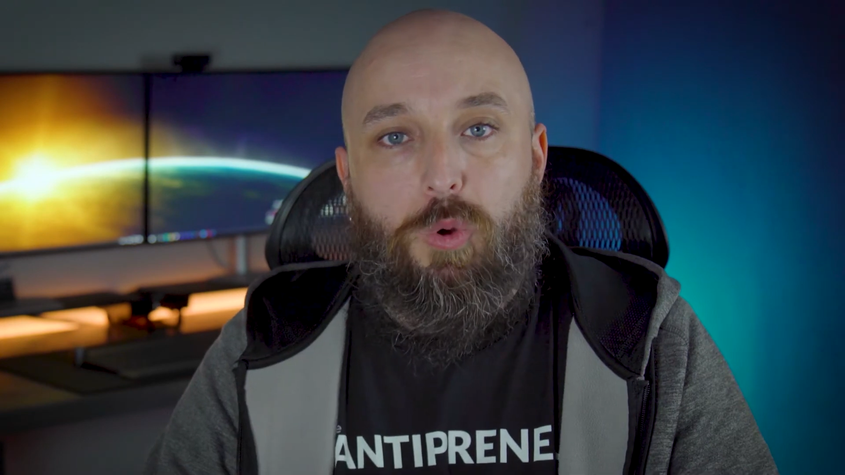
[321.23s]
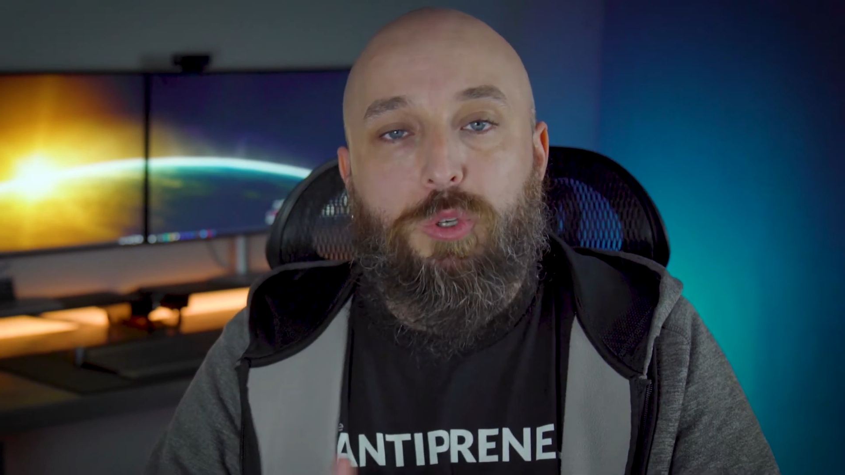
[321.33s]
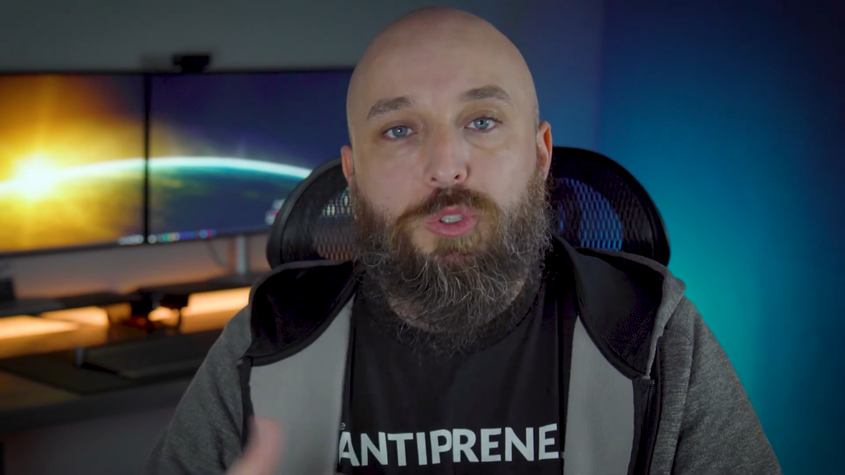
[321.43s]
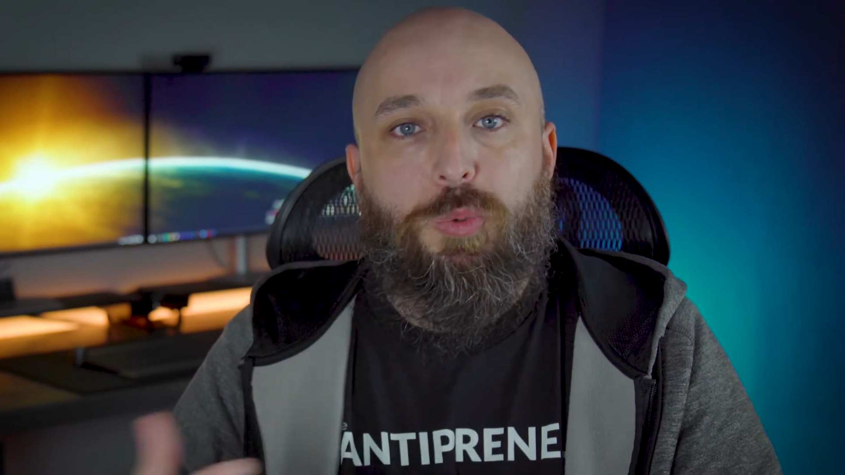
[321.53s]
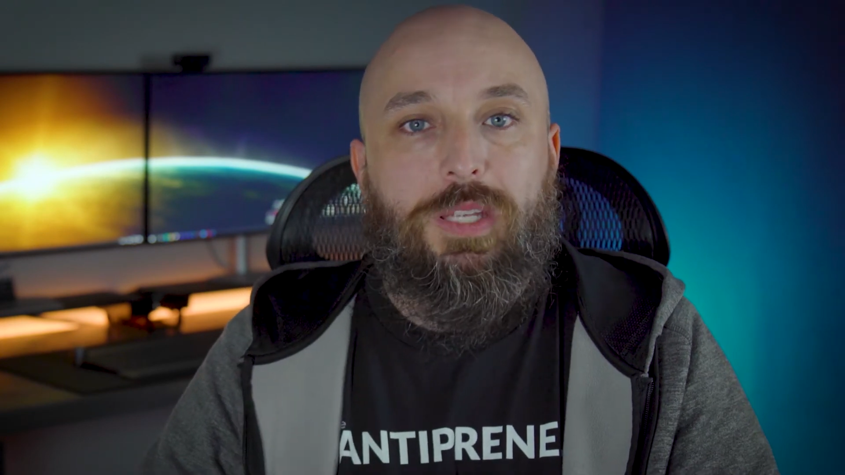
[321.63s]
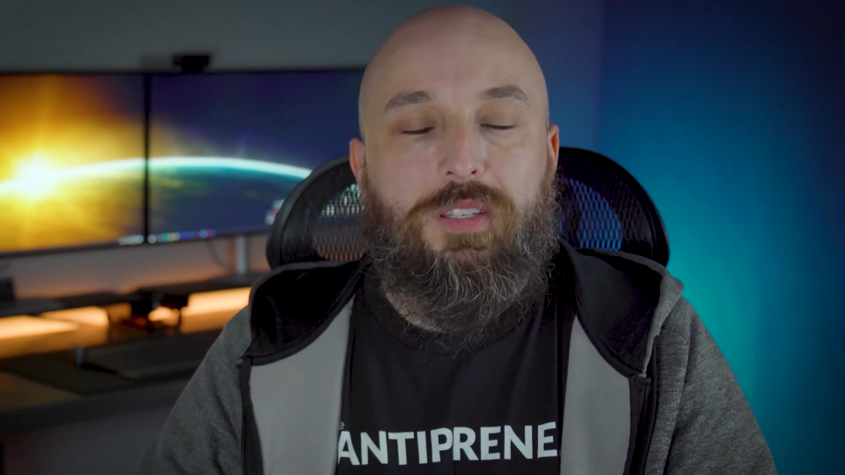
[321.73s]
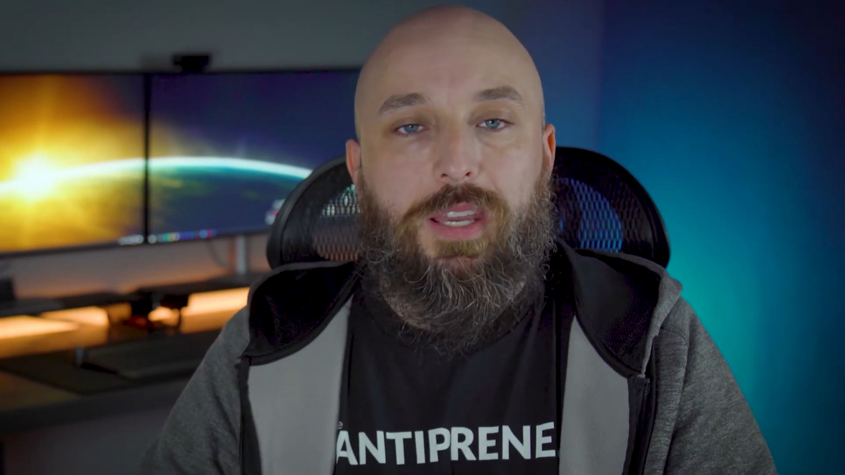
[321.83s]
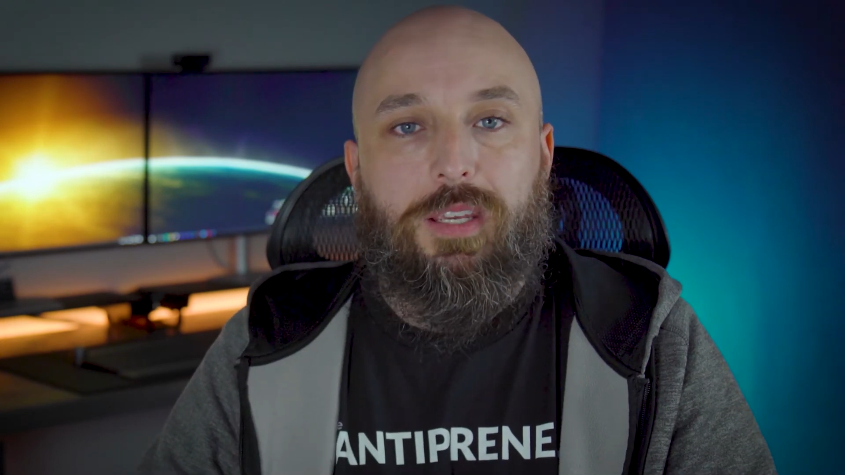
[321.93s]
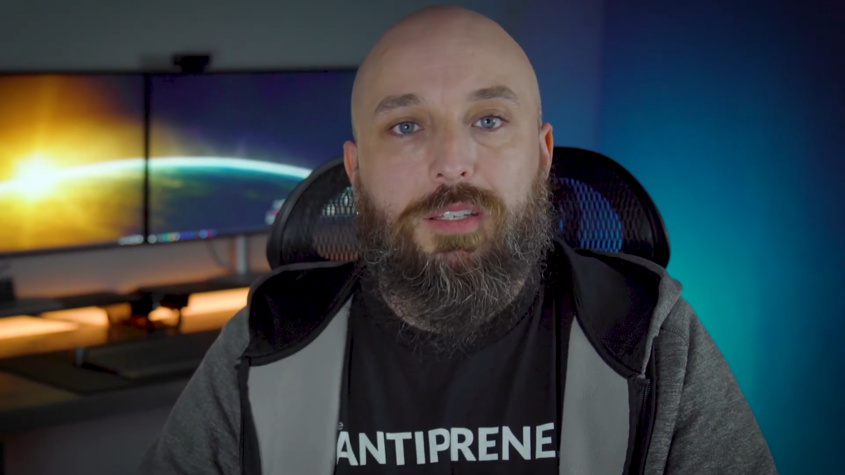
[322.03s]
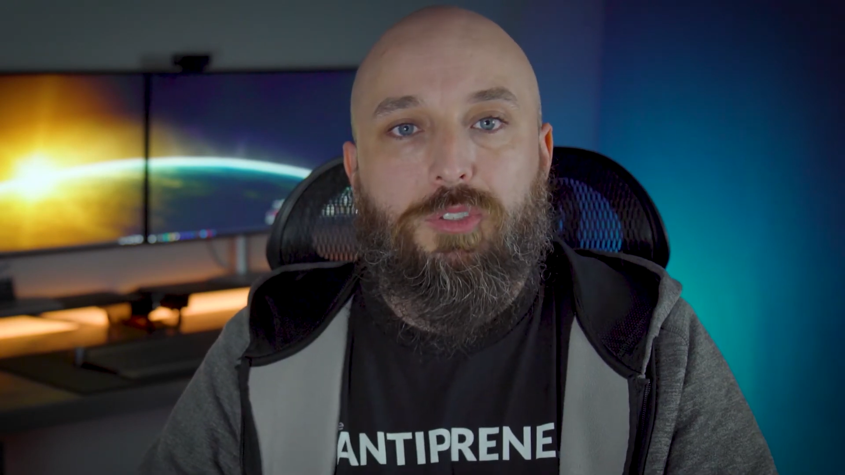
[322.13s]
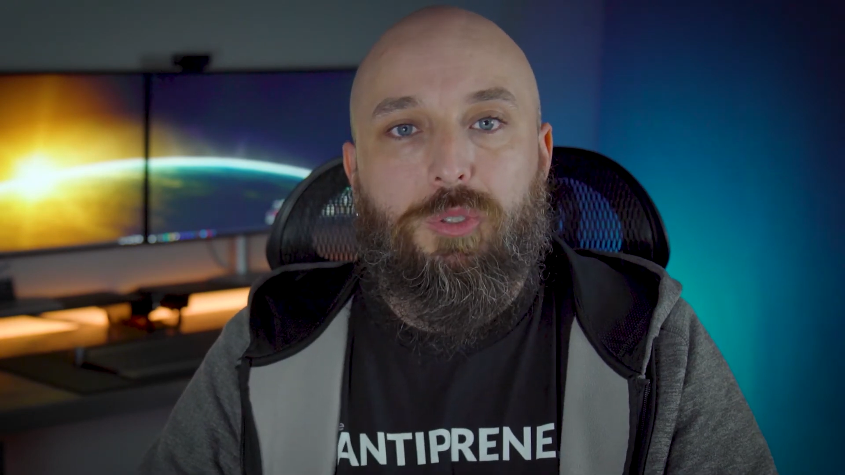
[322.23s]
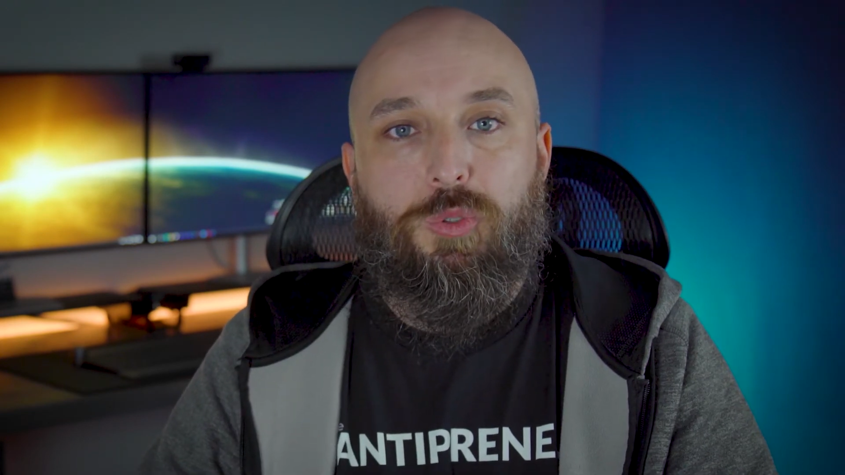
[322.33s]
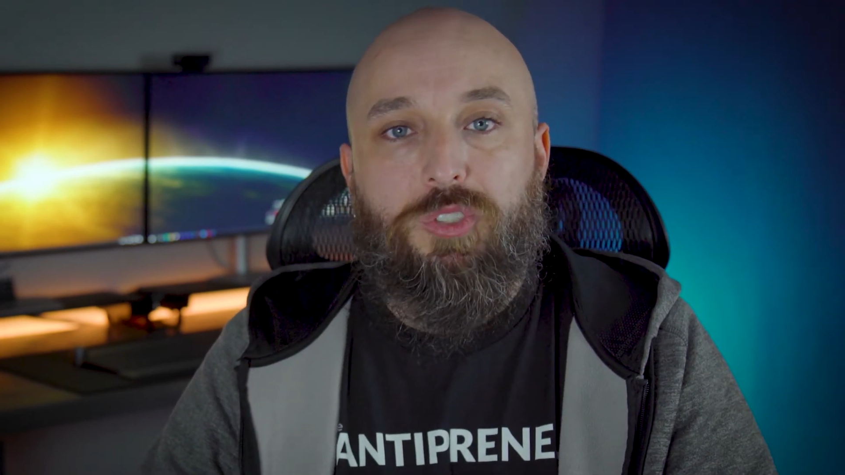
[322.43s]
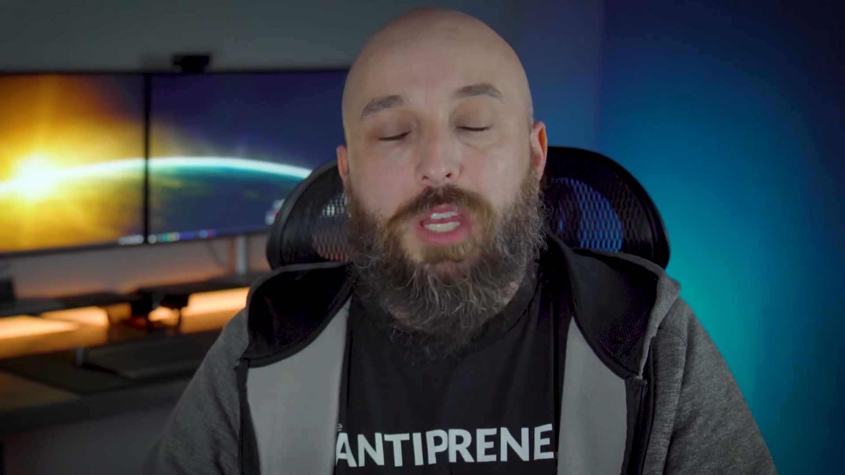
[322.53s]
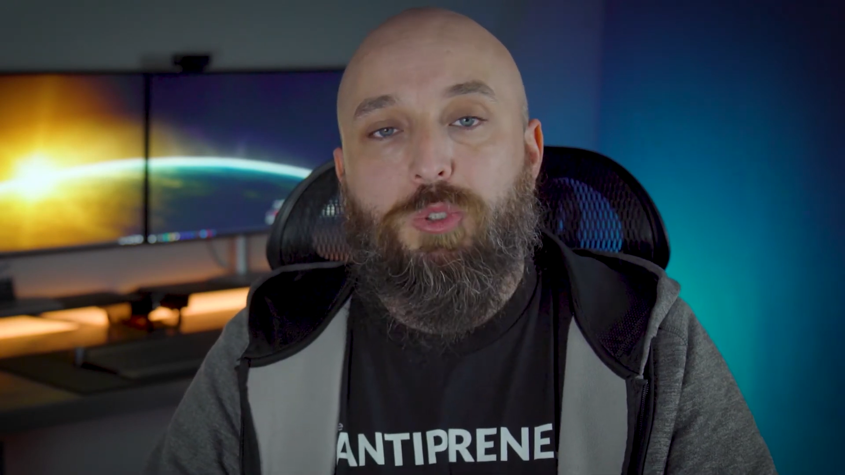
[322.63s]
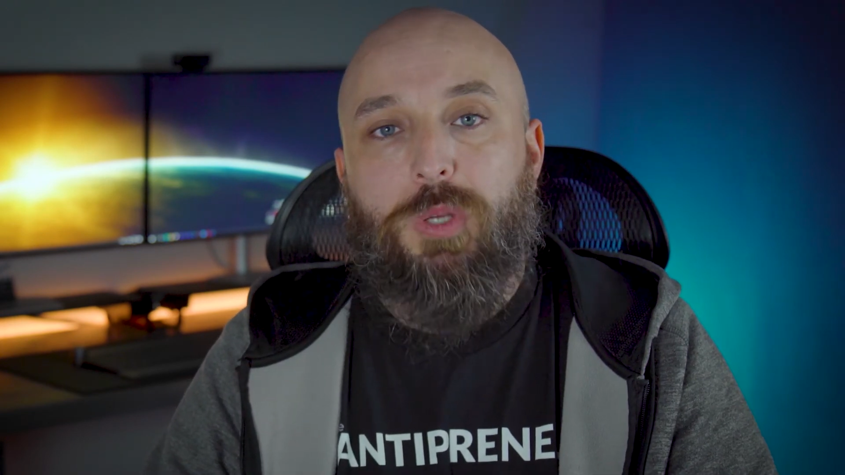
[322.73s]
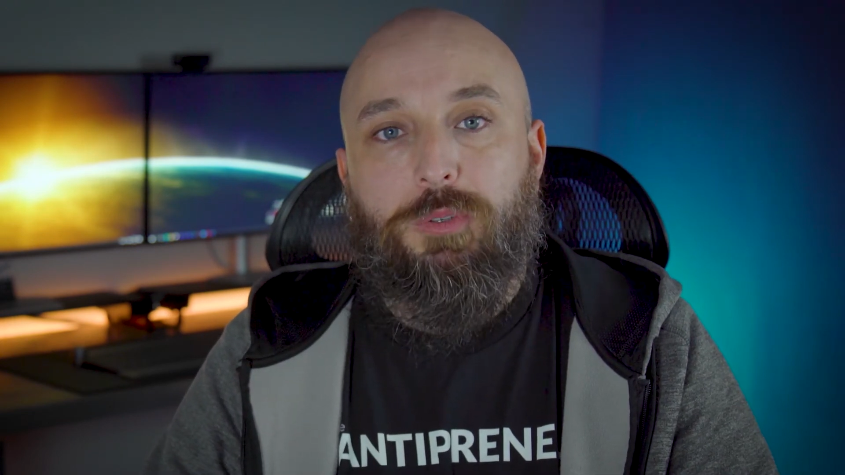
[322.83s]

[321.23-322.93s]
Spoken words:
or TweetDeck to schedule